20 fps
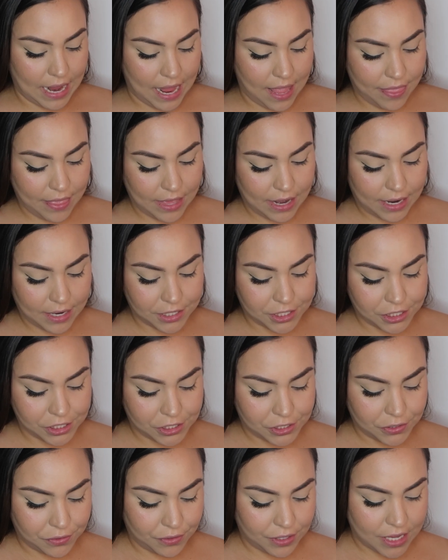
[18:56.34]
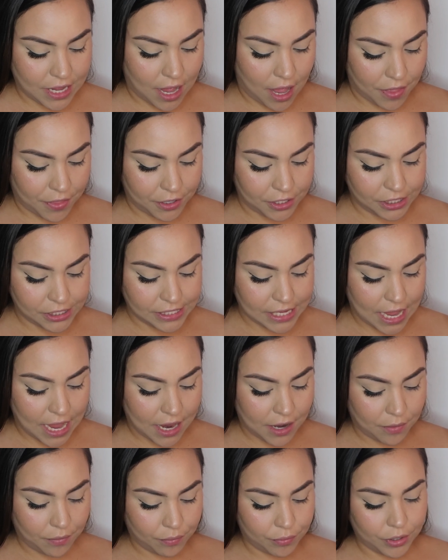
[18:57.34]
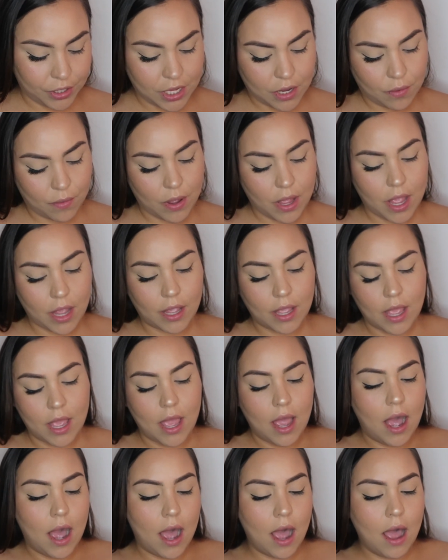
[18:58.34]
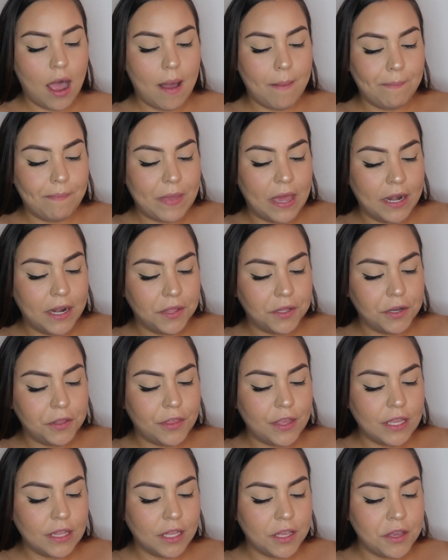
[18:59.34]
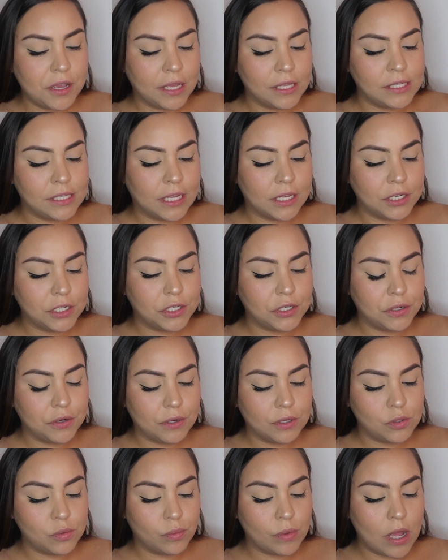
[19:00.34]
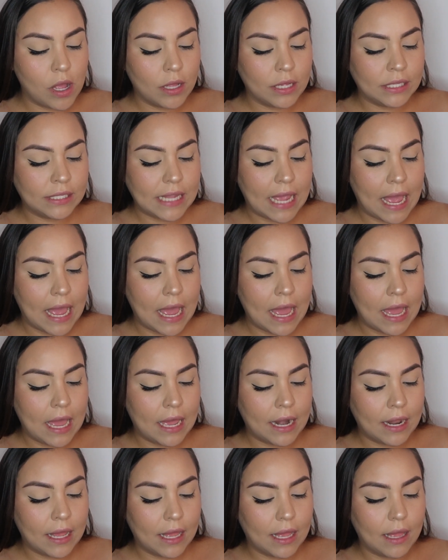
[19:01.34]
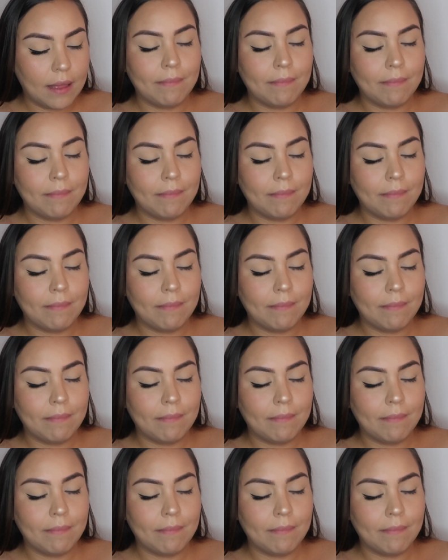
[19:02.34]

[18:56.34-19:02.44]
And then I just do the other side really quick. Another thing that you guys can do as well is add